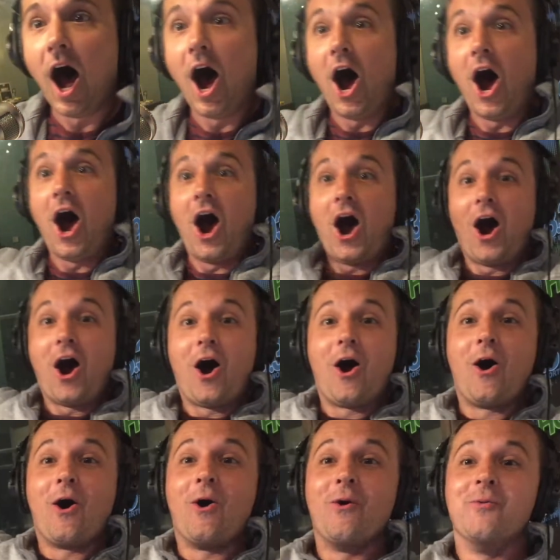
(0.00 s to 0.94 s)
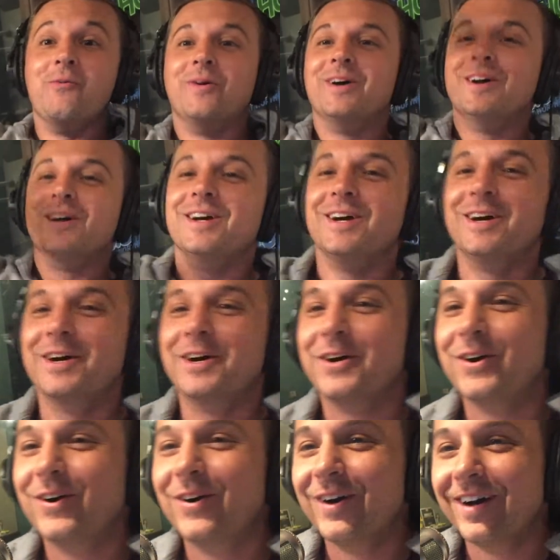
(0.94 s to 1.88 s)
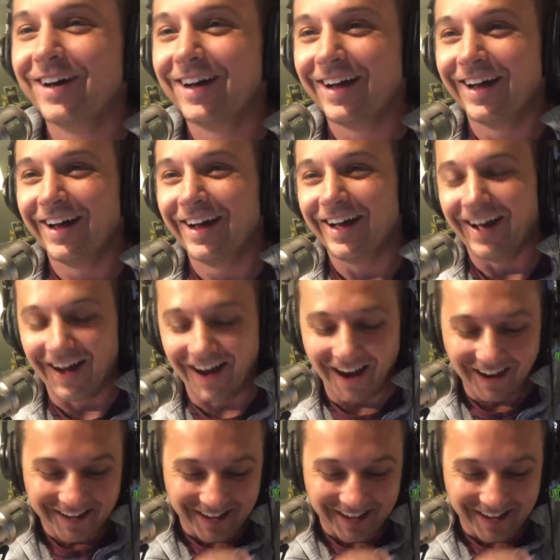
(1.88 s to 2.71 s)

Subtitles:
I have twins, too. I'm just saying.